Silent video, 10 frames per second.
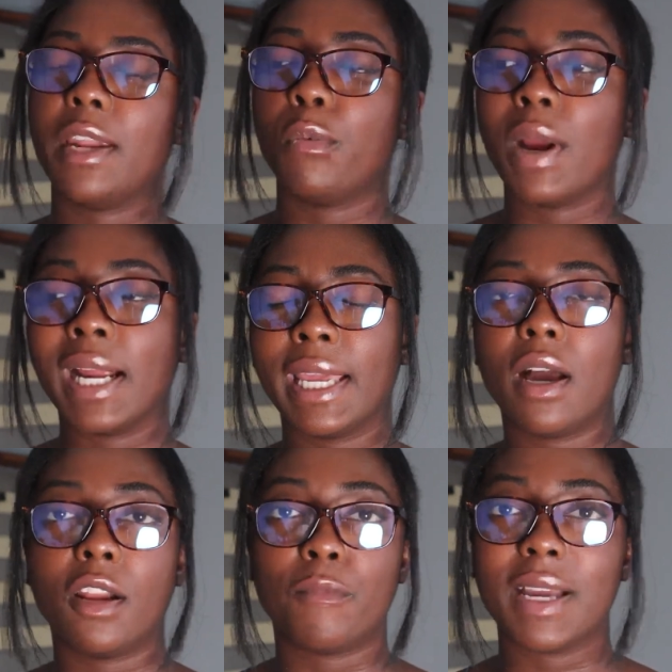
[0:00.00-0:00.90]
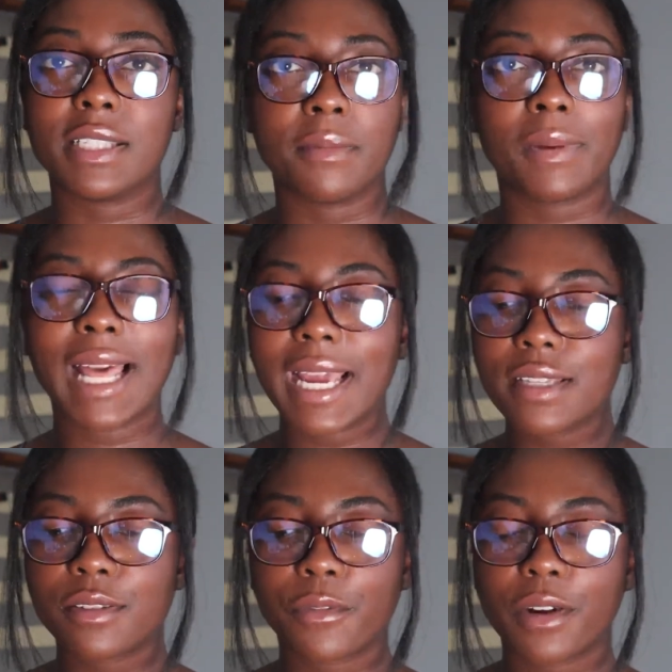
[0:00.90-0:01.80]
and where I get all of my
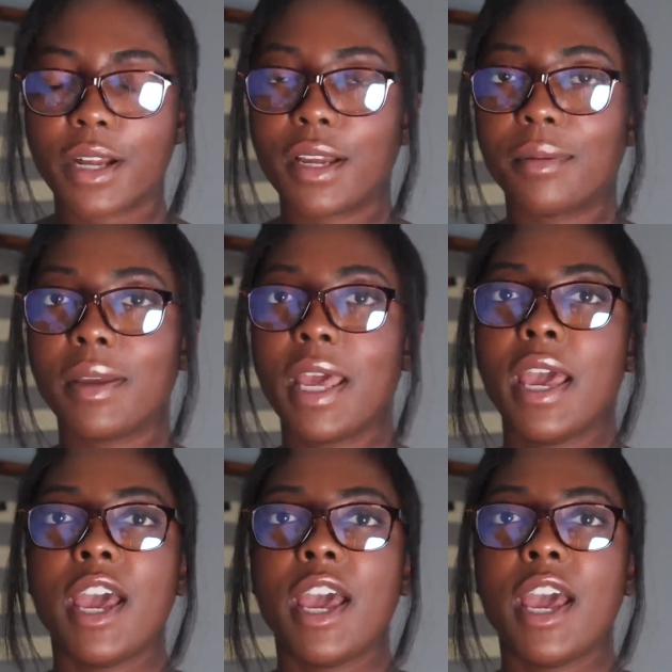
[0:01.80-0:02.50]
supplies from.